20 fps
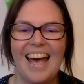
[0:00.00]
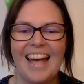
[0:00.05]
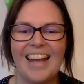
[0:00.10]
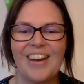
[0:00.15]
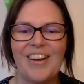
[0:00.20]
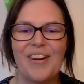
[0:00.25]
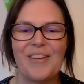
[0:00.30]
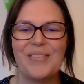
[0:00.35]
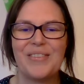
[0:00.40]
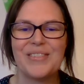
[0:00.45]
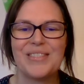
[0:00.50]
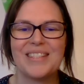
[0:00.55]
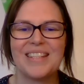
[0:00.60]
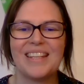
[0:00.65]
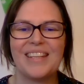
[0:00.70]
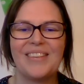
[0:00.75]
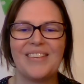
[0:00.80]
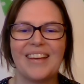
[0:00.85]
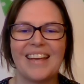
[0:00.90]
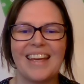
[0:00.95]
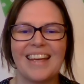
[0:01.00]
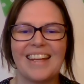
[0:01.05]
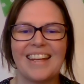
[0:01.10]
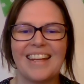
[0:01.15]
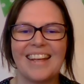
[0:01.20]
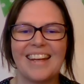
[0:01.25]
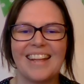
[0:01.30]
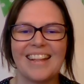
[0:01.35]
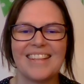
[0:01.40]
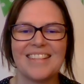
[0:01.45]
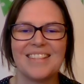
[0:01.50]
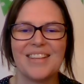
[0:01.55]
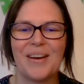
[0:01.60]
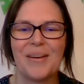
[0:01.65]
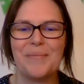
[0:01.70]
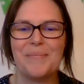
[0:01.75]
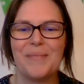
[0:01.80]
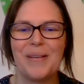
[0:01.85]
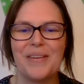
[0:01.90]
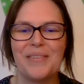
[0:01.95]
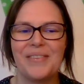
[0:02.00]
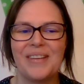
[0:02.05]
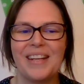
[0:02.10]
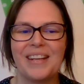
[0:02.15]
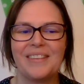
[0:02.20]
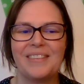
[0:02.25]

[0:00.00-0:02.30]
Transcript: and I will see you again another time. Bye for